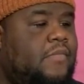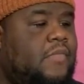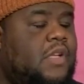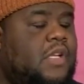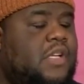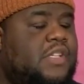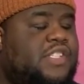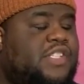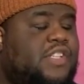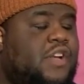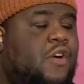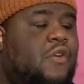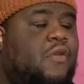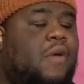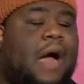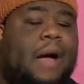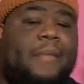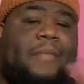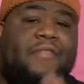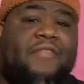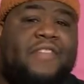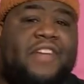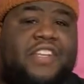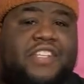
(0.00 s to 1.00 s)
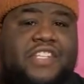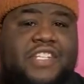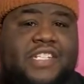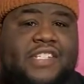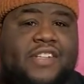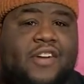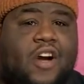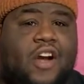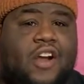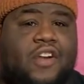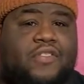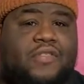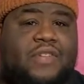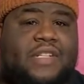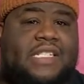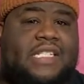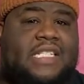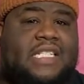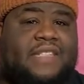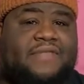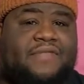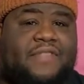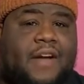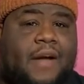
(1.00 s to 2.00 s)
So I'm going to read you this article.
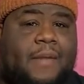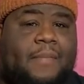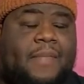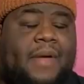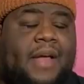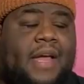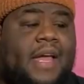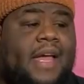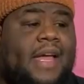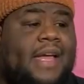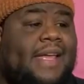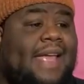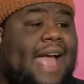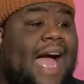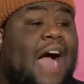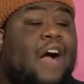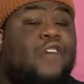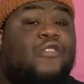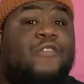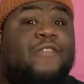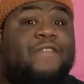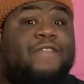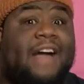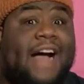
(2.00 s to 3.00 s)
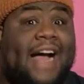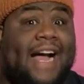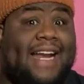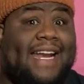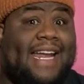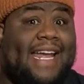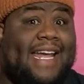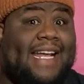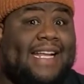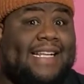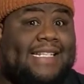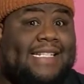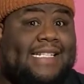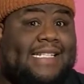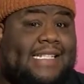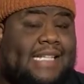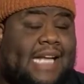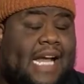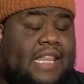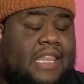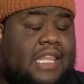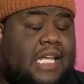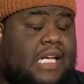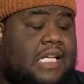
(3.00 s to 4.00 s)
This is from Yahoo
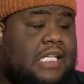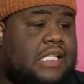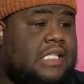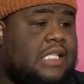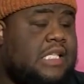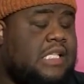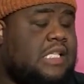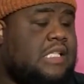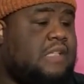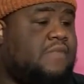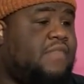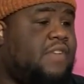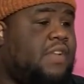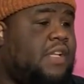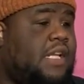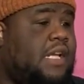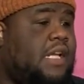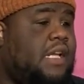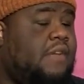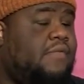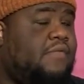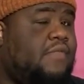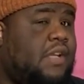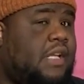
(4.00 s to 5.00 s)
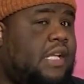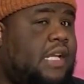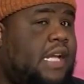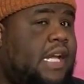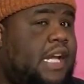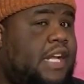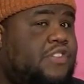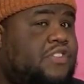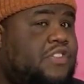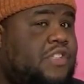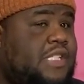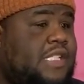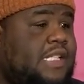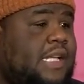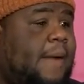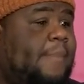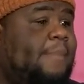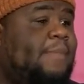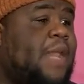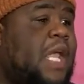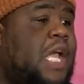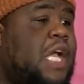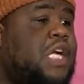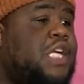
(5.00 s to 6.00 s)
Finance. I think it's really, really interesting.
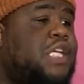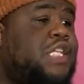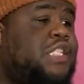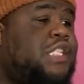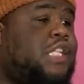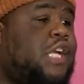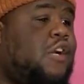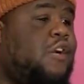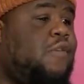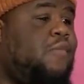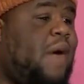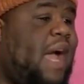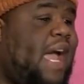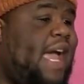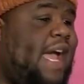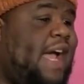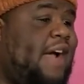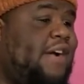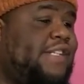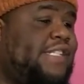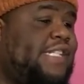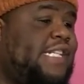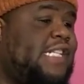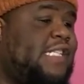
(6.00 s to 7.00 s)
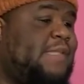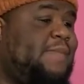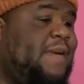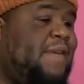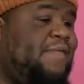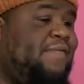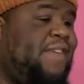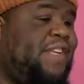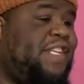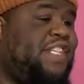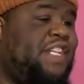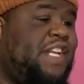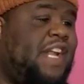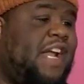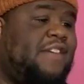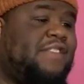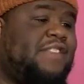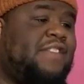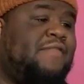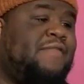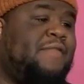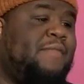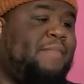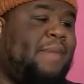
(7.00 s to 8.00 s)
So the White House has been reaching
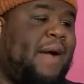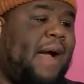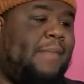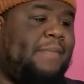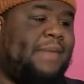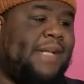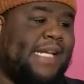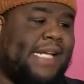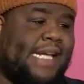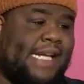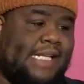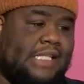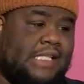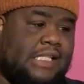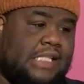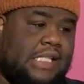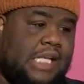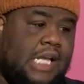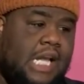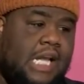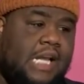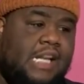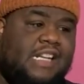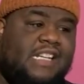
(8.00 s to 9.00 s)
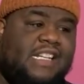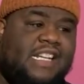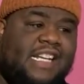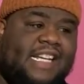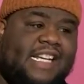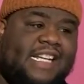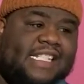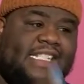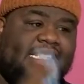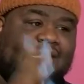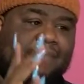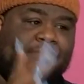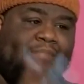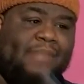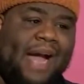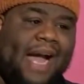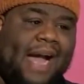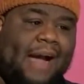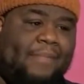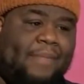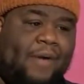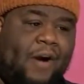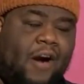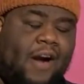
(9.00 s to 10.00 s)
out to Republicans to get some
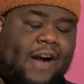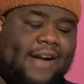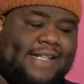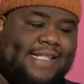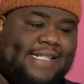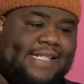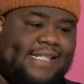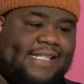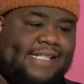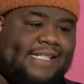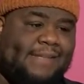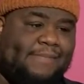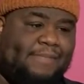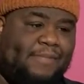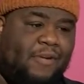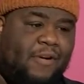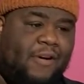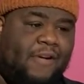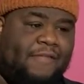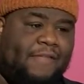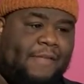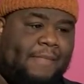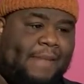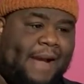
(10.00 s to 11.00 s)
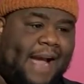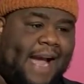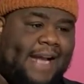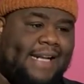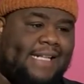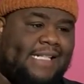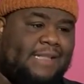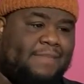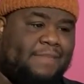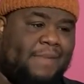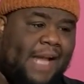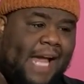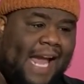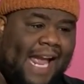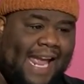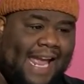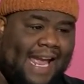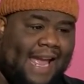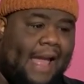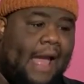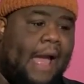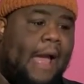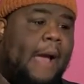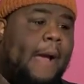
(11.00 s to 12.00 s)
bipartisan support for Biden's
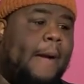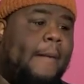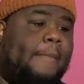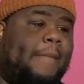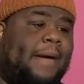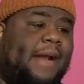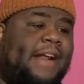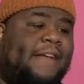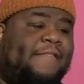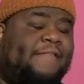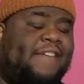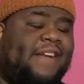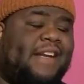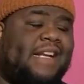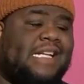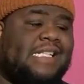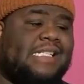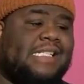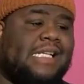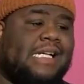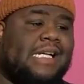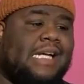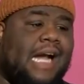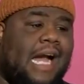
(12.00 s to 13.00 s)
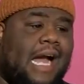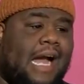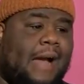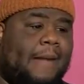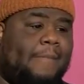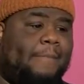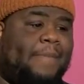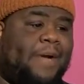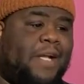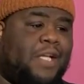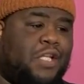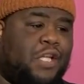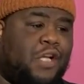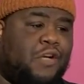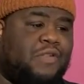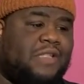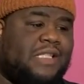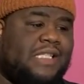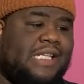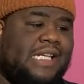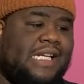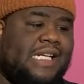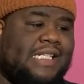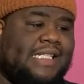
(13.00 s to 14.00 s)
plan. But if it doesn't come,
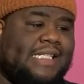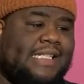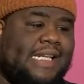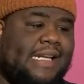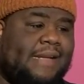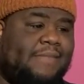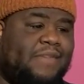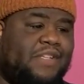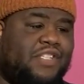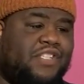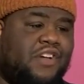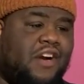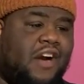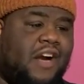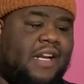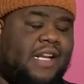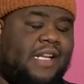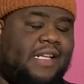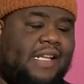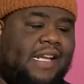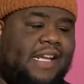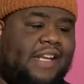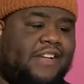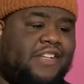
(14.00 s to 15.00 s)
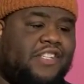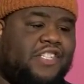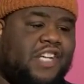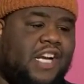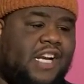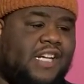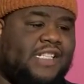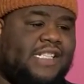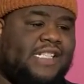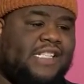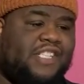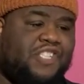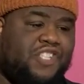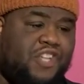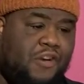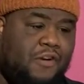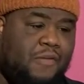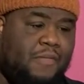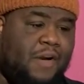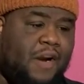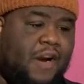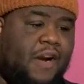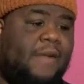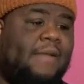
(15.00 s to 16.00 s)
Pelosi and Senate Majority Leader Chuck
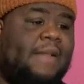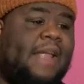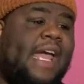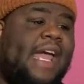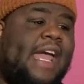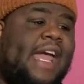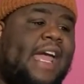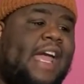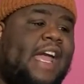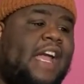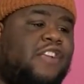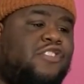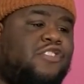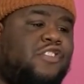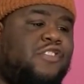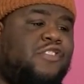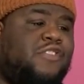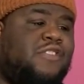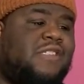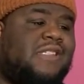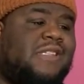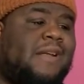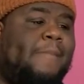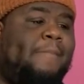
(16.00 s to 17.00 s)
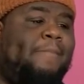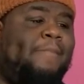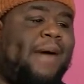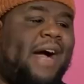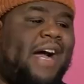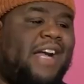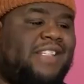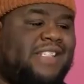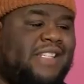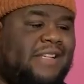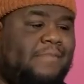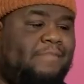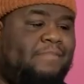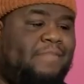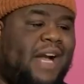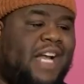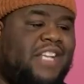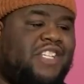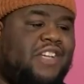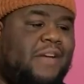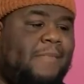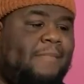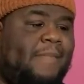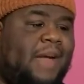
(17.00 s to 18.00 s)
Schumer introduced a
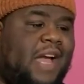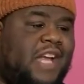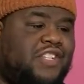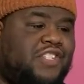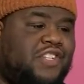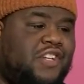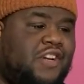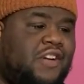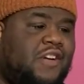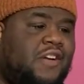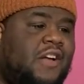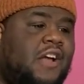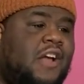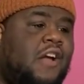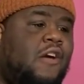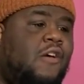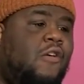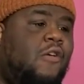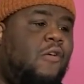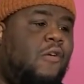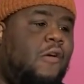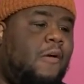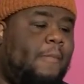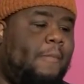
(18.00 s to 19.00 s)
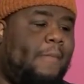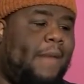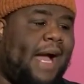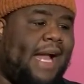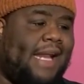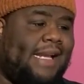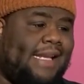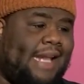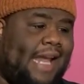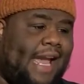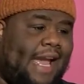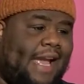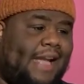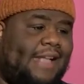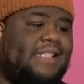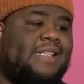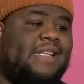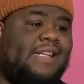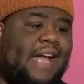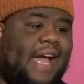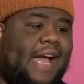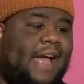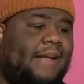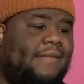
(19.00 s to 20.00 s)
budget measure on
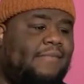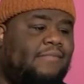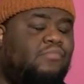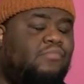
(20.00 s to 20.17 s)
yesterday,